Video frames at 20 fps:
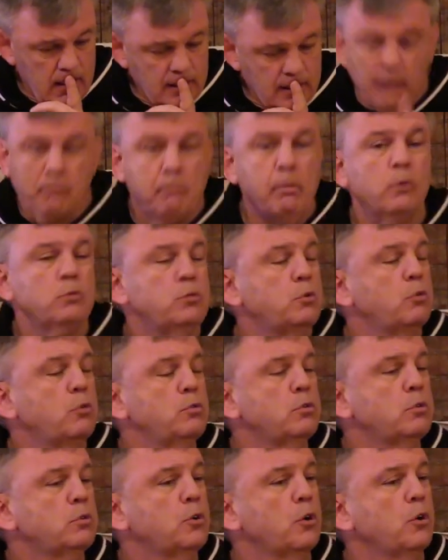they both
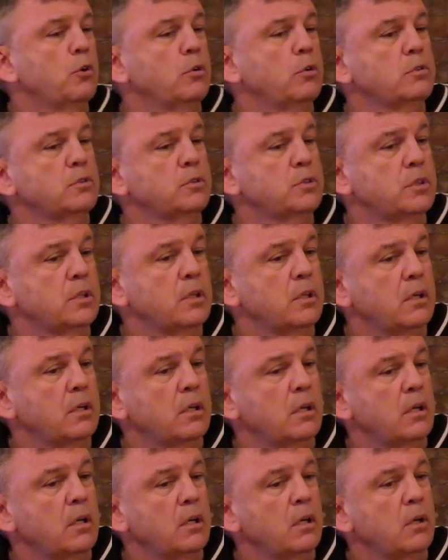took turns
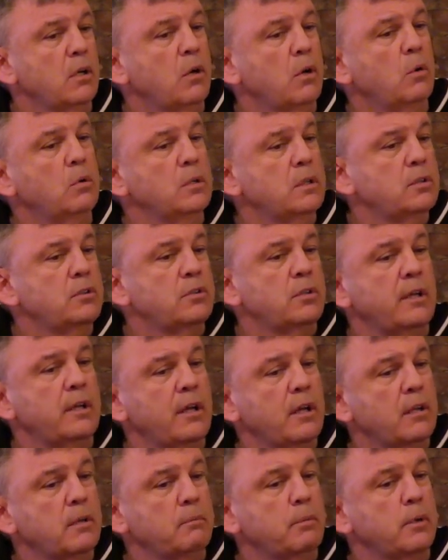going into
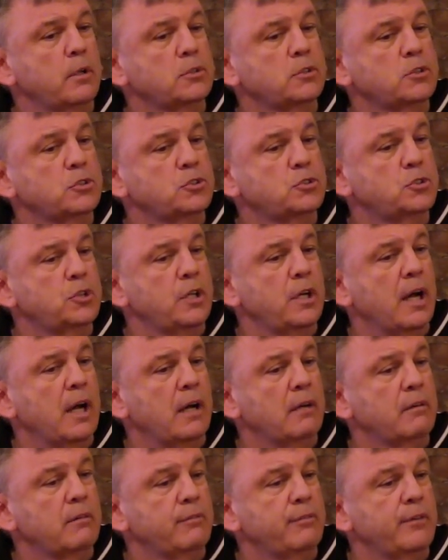the other person's
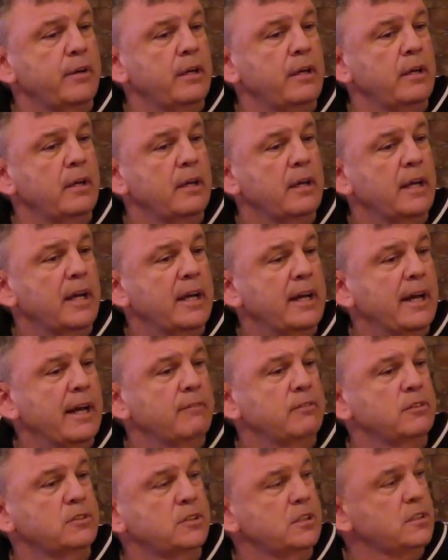geography and
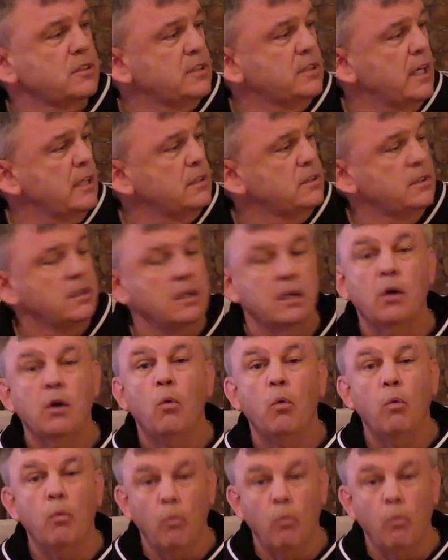having success. Yeah.